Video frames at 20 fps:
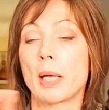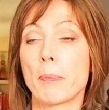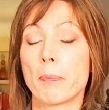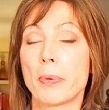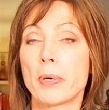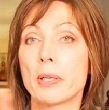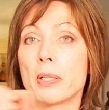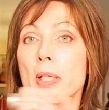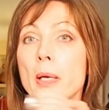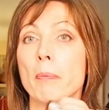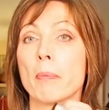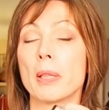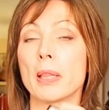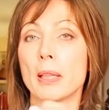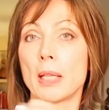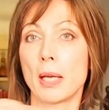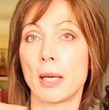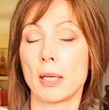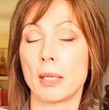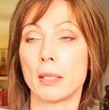compare them
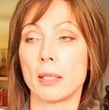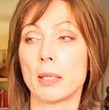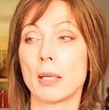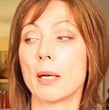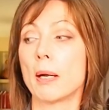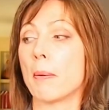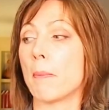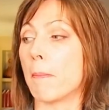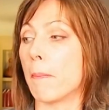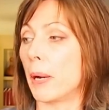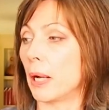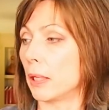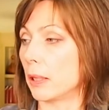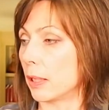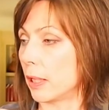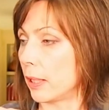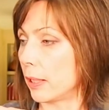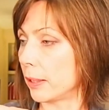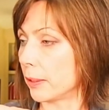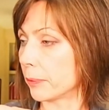line
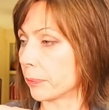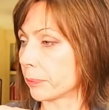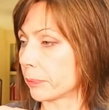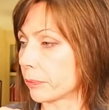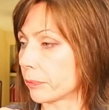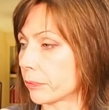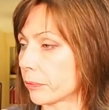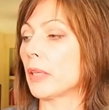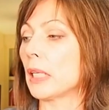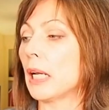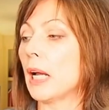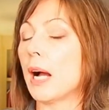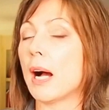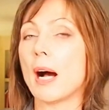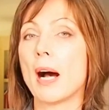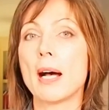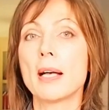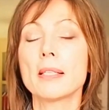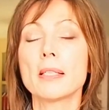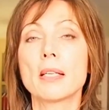by line.
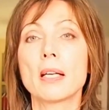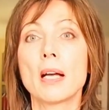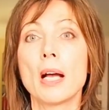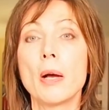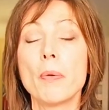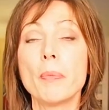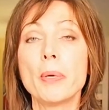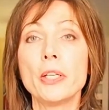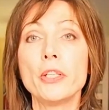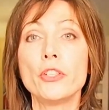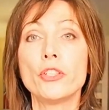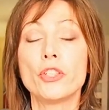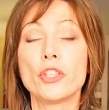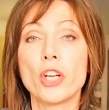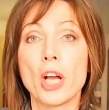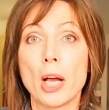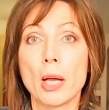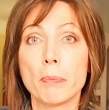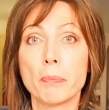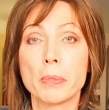Ask how many
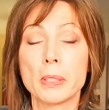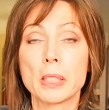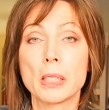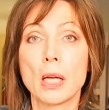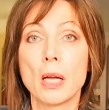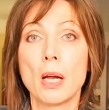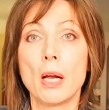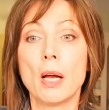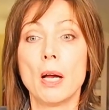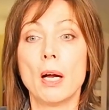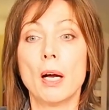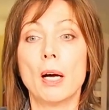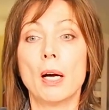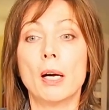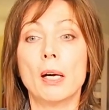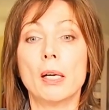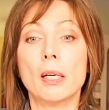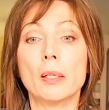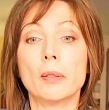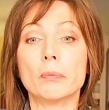jobs
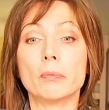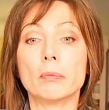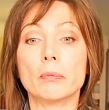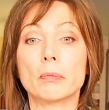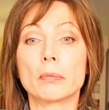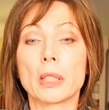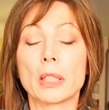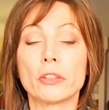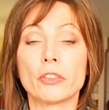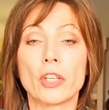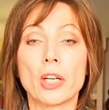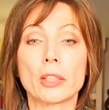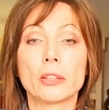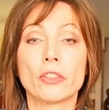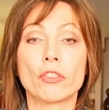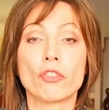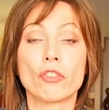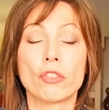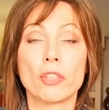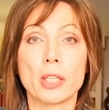
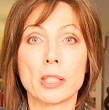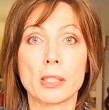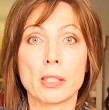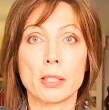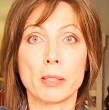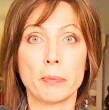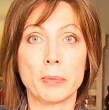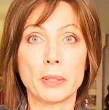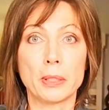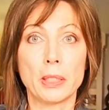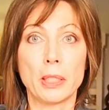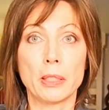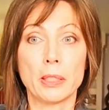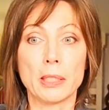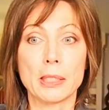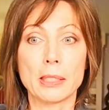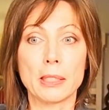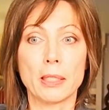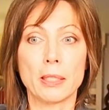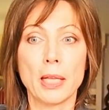contractor runs
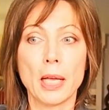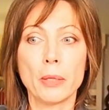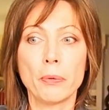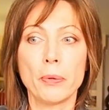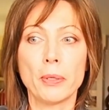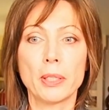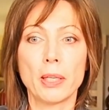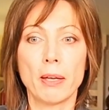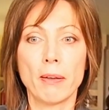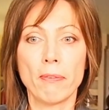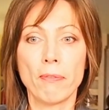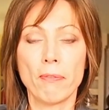simultaneously. That will